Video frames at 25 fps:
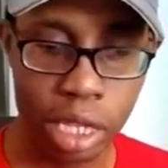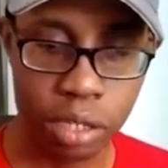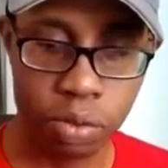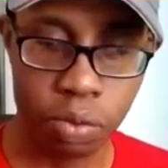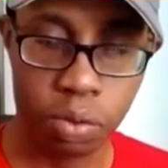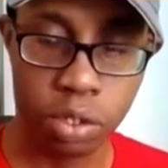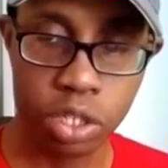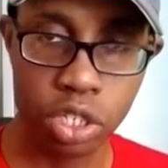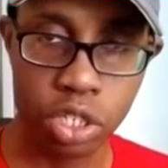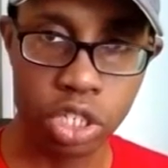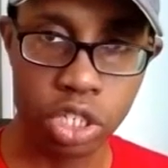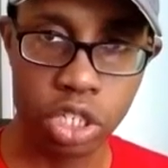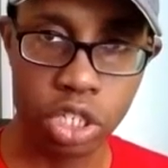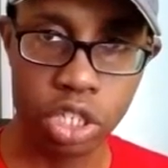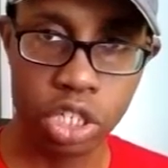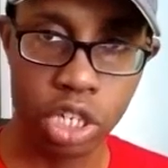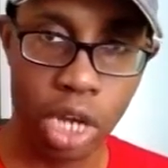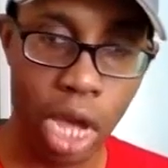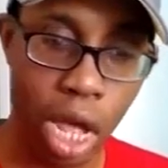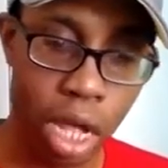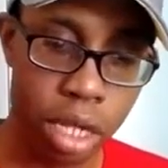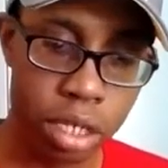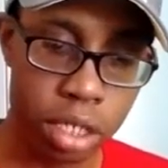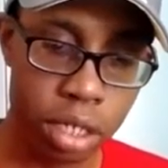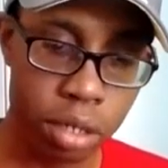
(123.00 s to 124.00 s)
that's what's
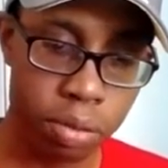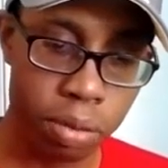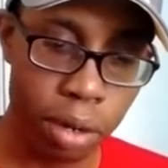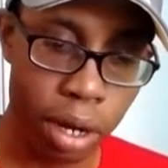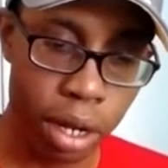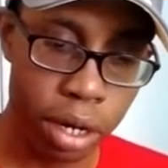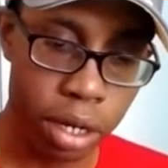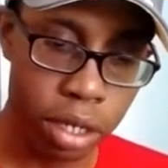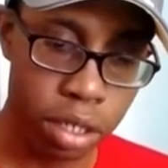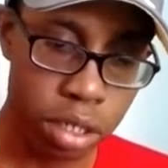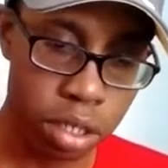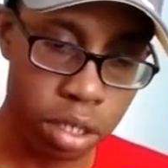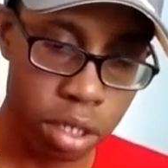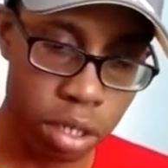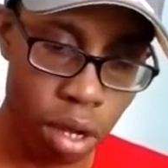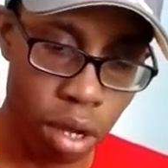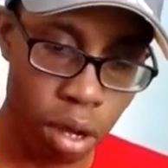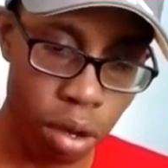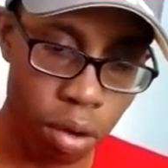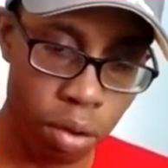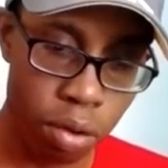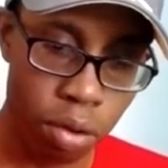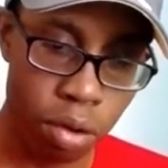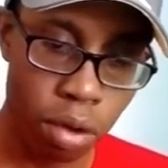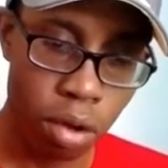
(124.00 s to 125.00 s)
challenging about it.
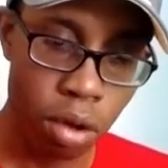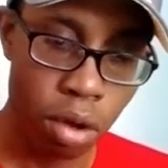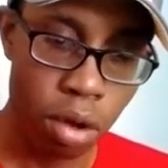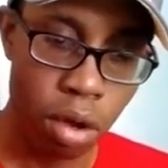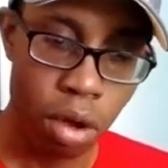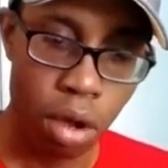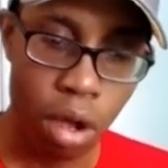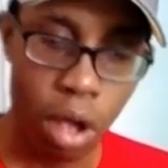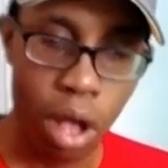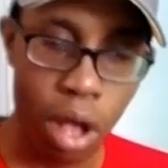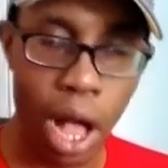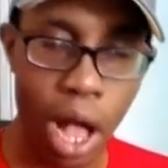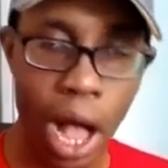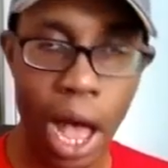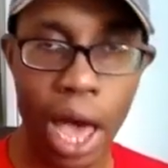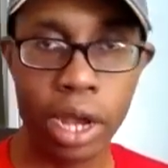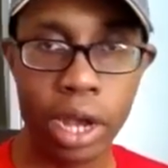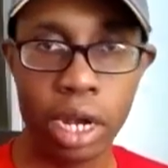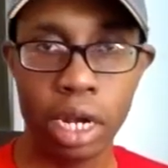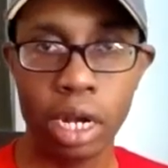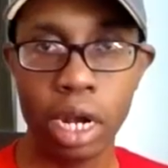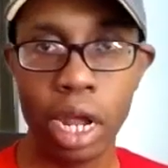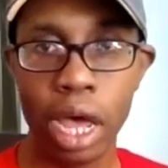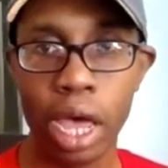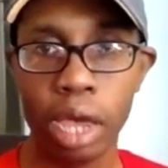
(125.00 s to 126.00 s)
So, how
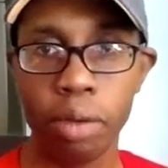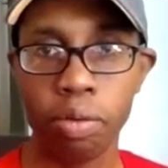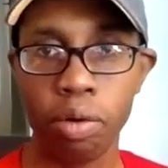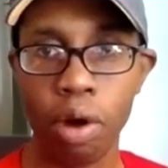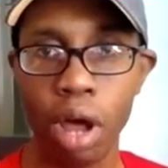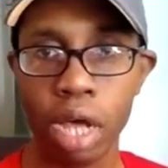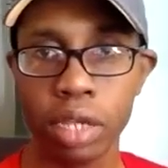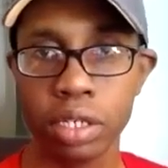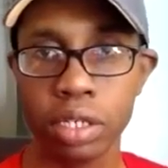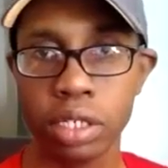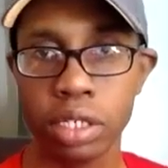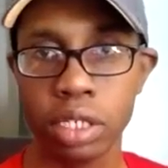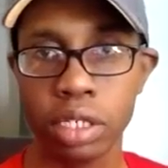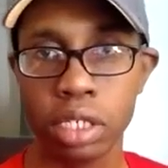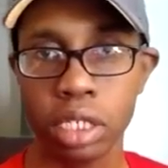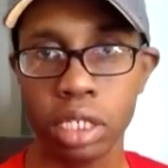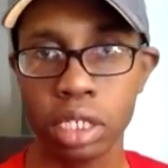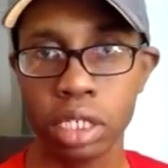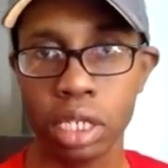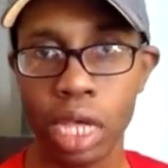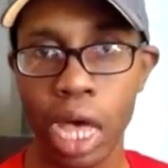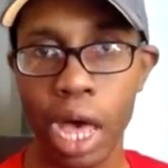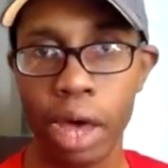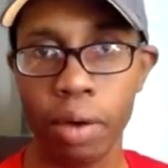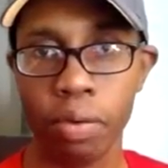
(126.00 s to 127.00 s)
did I process
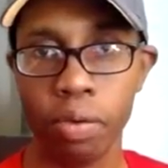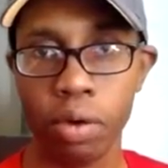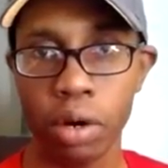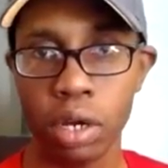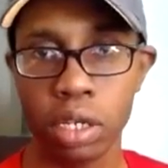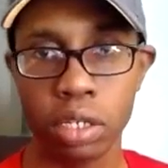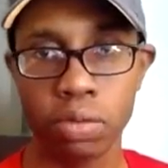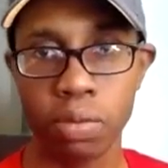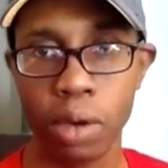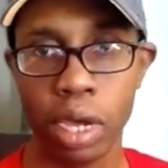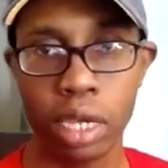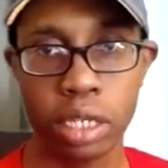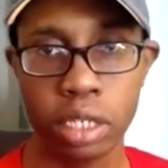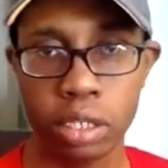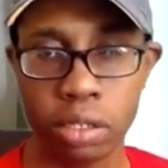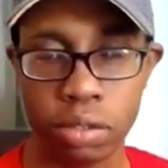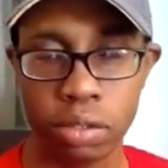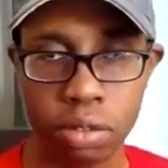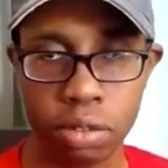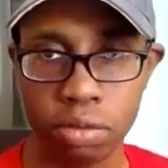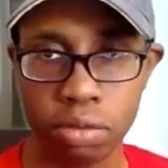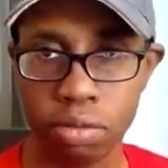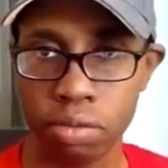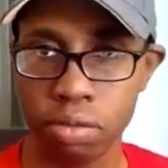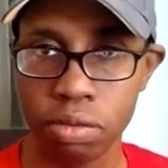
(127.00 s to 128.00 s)
this? How
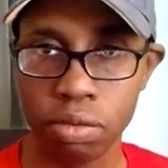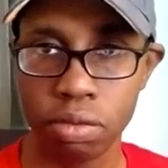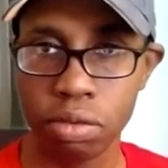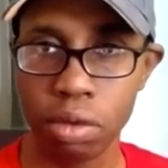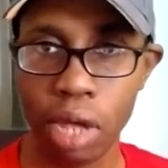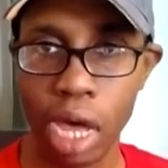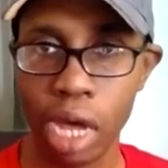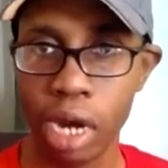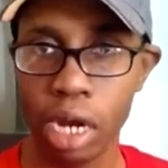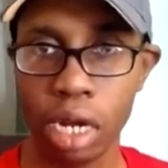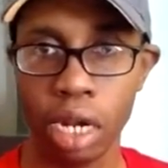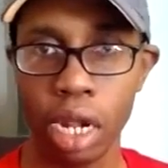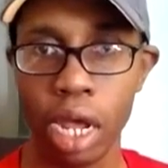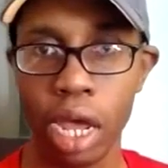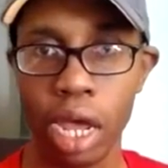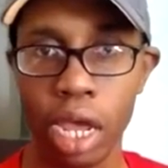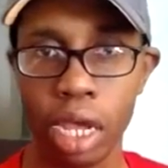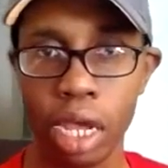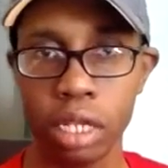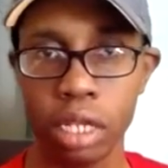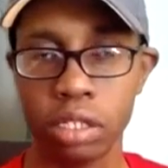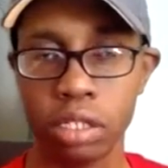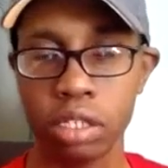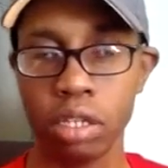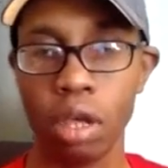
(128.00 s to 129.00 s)
did
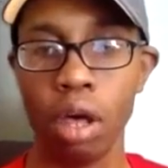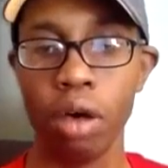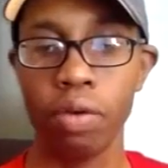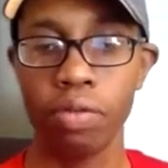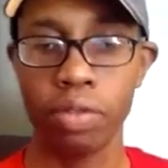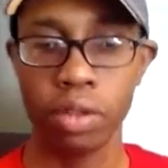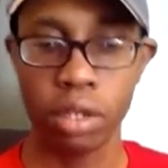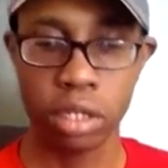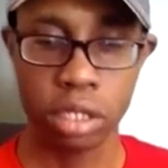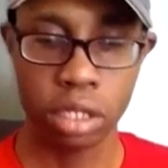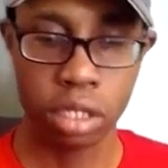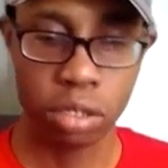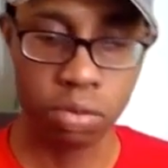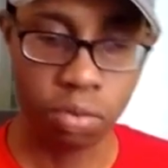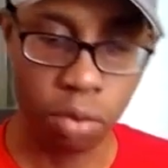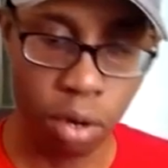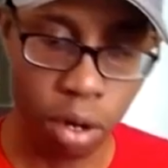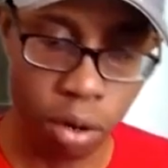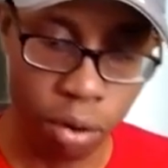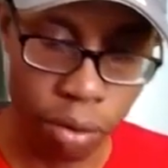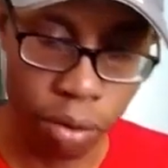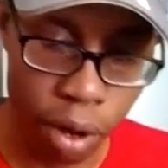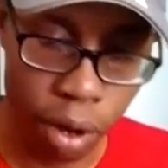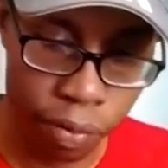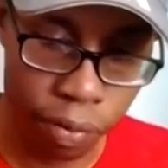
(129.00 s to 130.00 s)
I solve this?
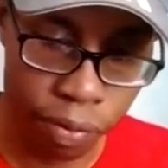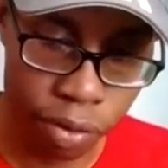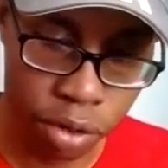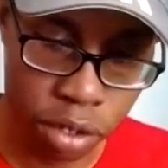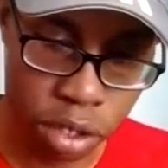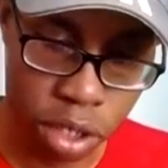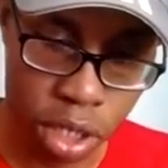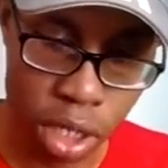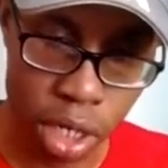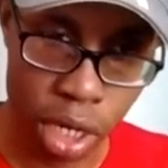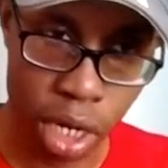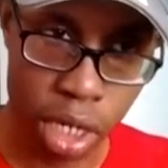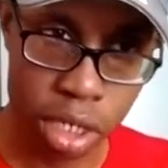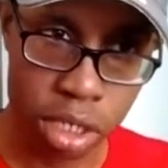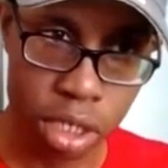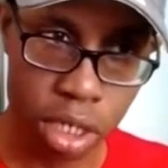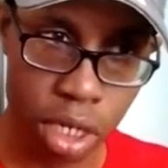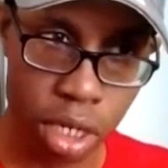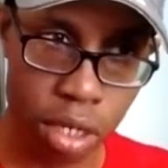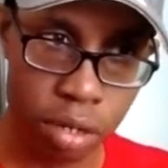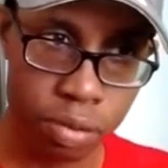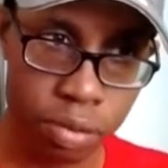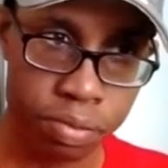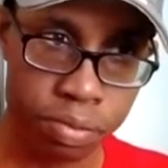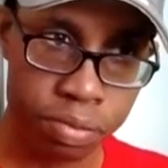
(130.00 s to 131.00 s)
Well, first thing I
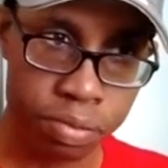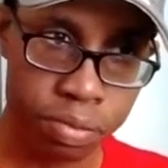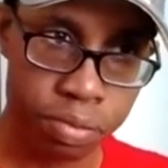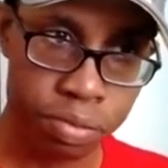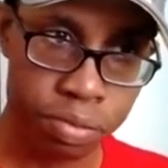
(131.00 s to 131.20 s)
said,